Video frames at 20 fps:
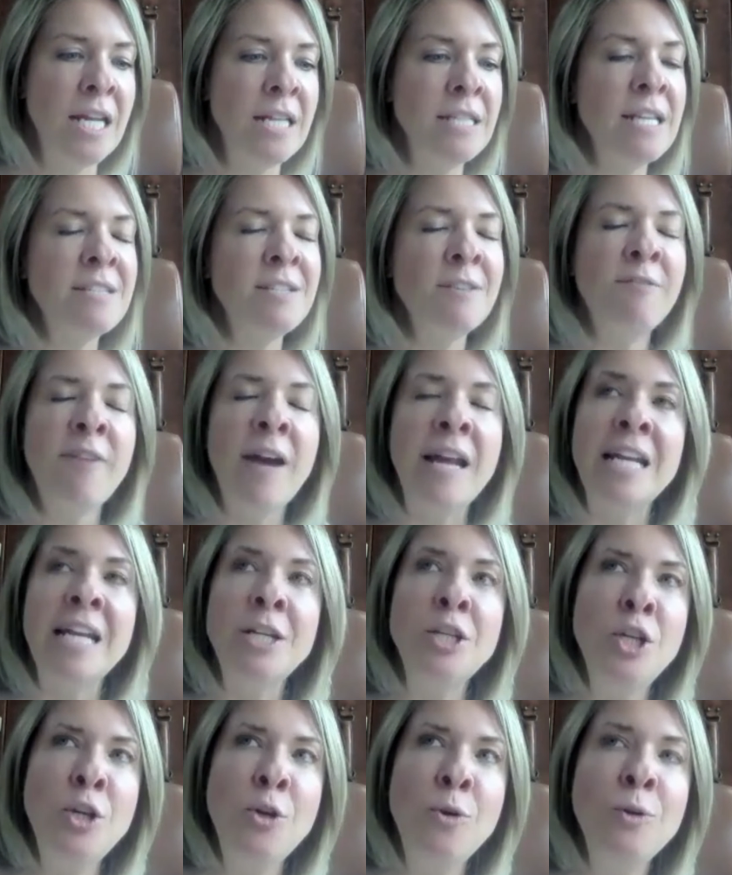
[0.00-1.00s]
It's, a fairly
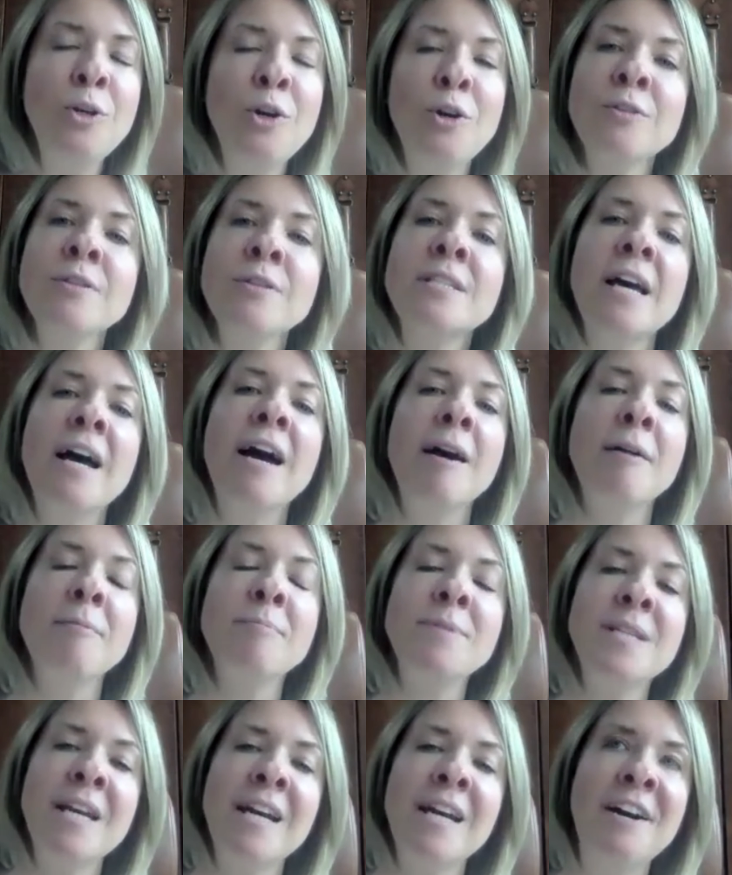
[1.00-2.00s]
new concept.